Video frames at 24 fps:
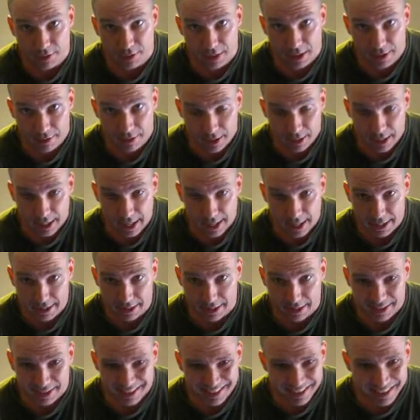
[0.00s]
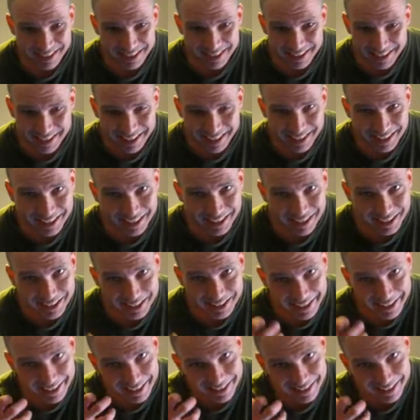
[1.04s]
They really had to get in
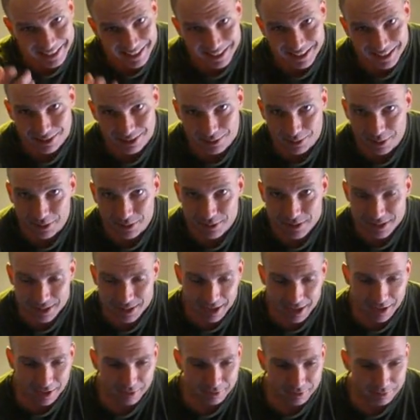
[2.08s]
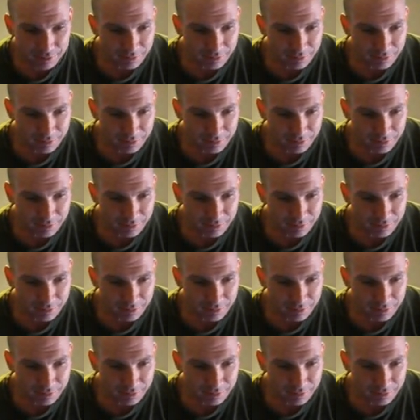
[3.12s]
there and dig the roots out.